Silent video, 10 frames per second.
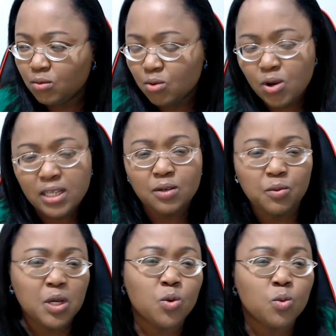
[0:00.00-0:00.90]
going the
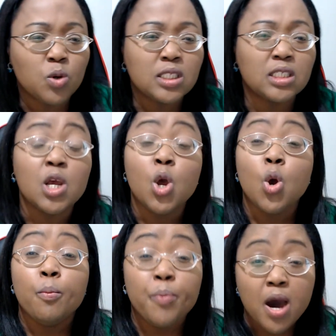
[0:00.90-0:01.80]
way you want it,
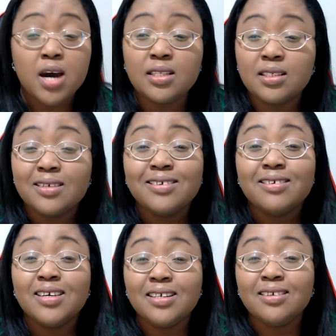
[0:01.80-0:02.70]
but
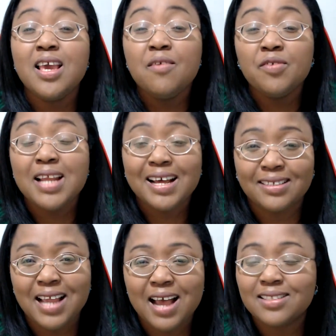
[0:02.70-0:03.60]
even
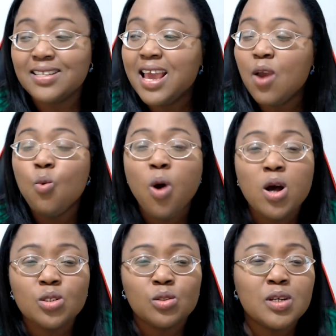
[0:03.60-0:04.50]
at that, a
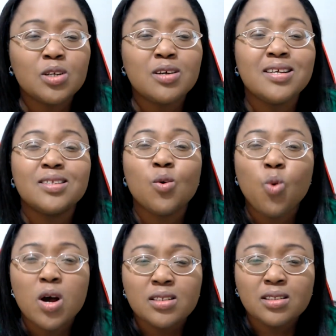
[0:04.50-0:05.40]
war situation is the
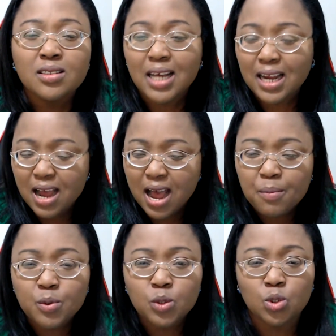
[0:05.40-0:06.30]
worst thing that can
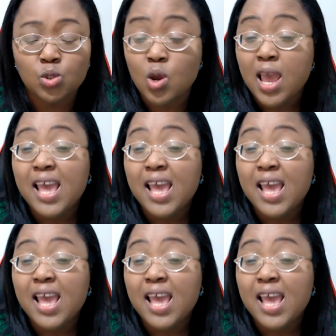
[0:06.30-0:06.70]
happen to you.